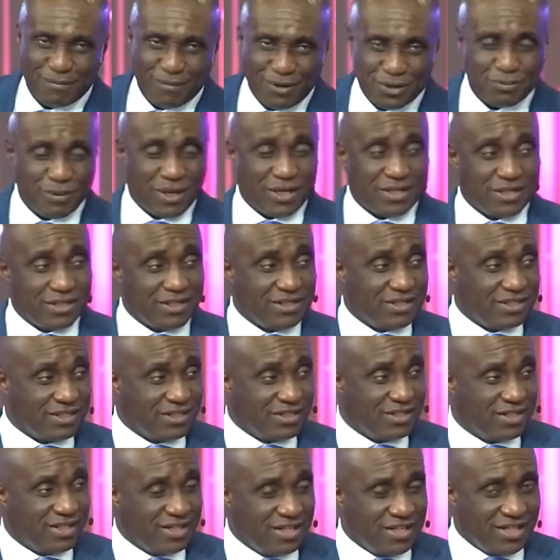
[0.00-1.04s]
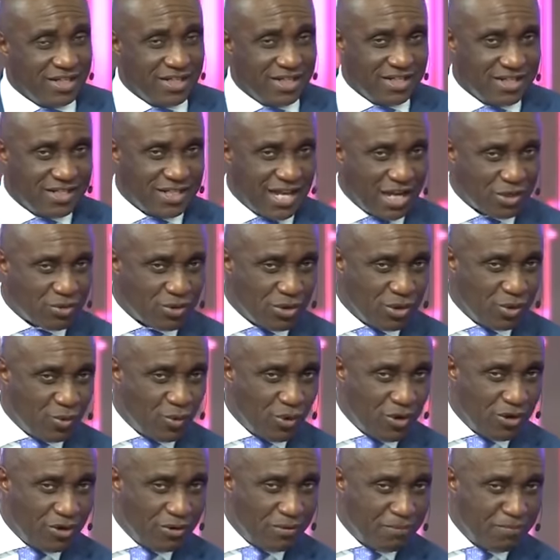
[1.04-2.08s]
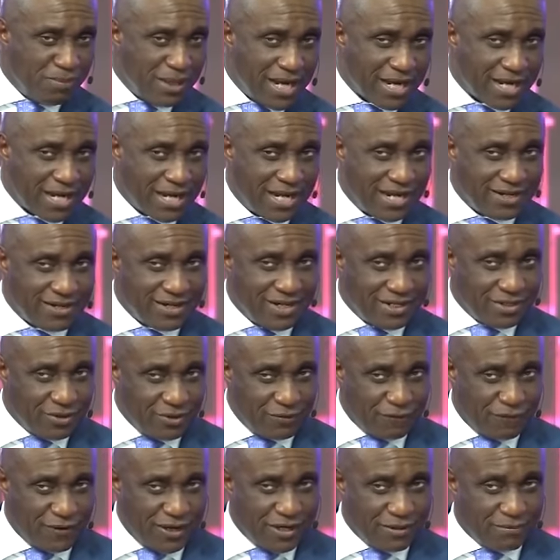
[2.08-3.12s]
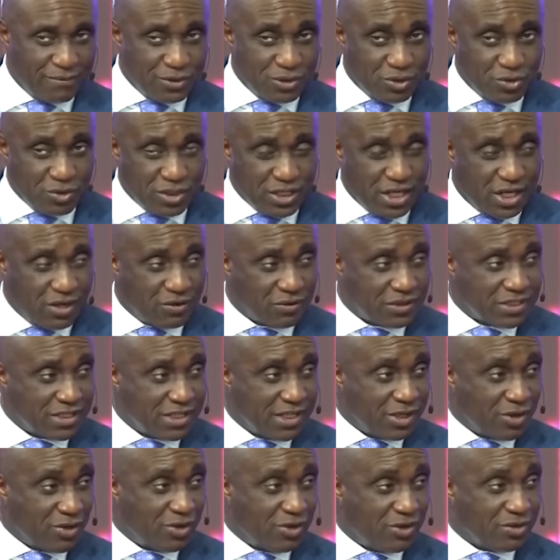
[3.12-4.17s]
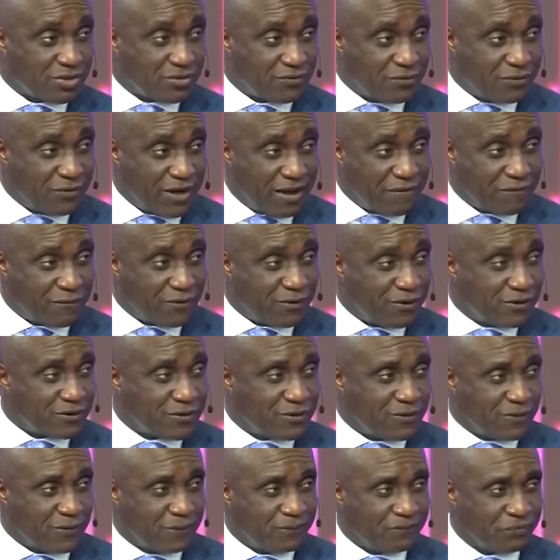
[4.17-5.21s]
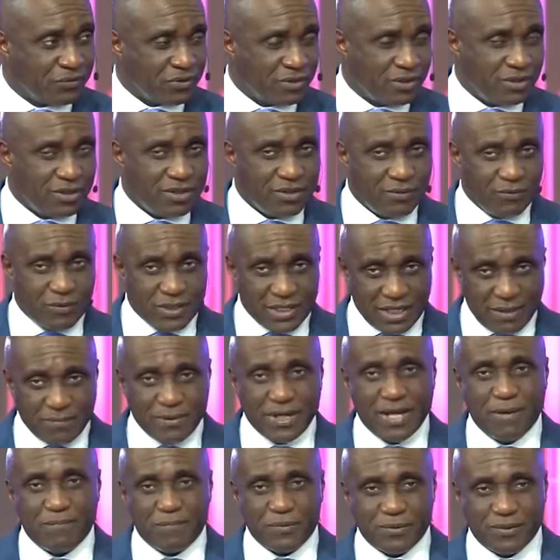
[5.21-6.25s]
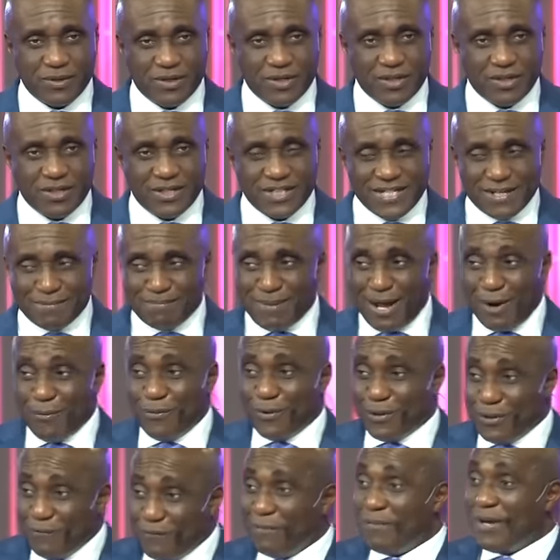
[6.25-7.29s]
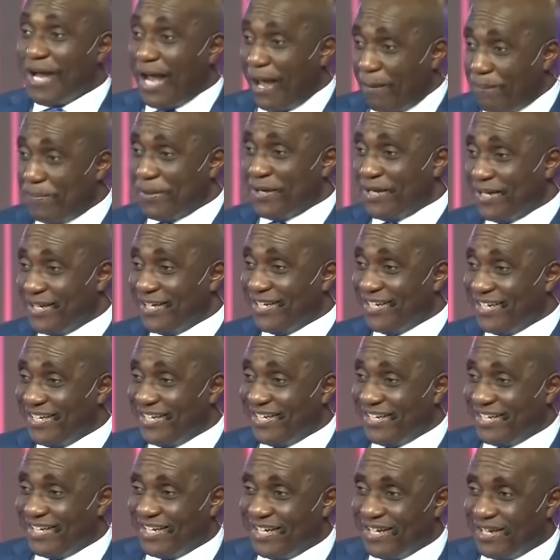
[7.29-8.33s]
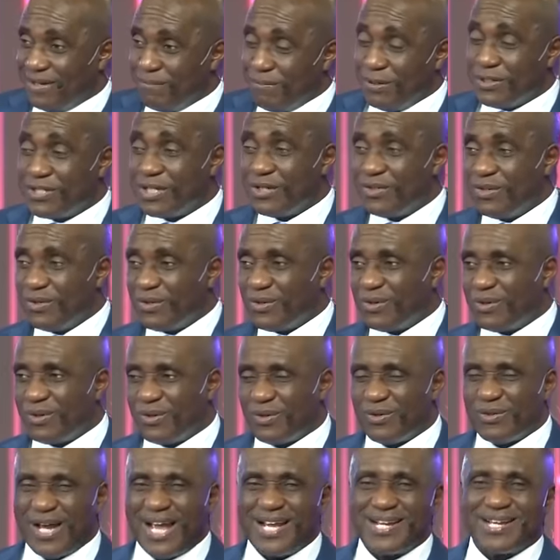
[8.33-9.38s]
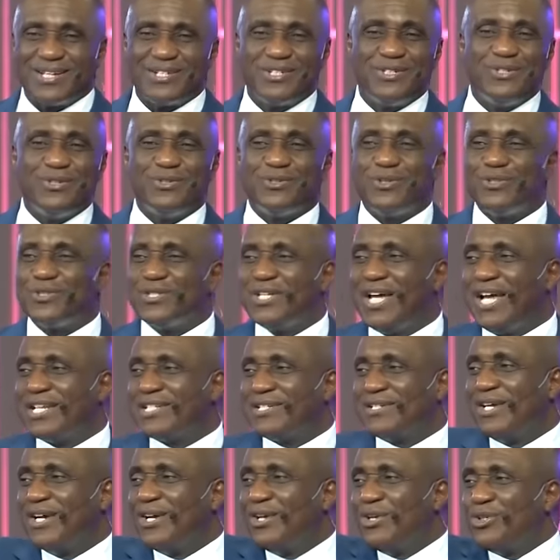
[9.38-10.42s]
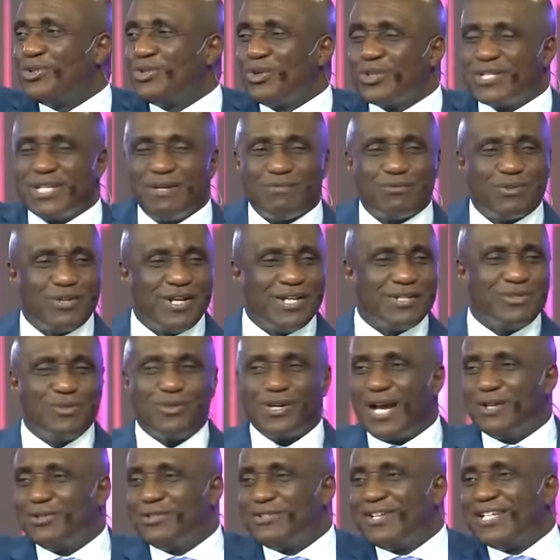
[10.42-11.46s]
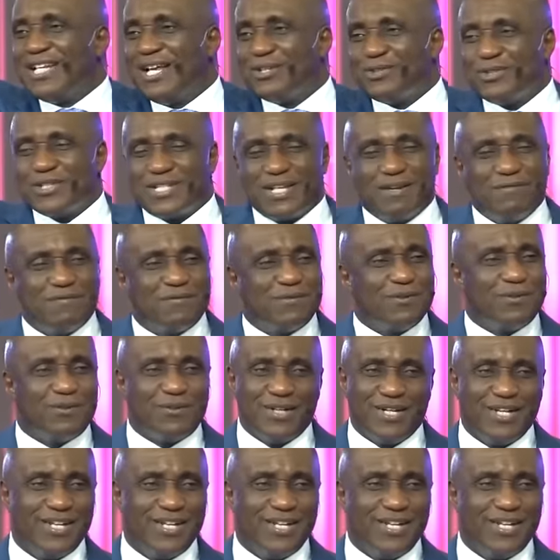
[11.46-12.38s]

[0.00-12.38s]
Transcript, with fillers: most, that one you wore black and red, no fine. But this one now, three colors, five colors, no. Well, let me help you. The man will even be happy. But he said, no, no, no, no. I can see you. Just see as Joseph dressed. You can't you dress like Joseph? No.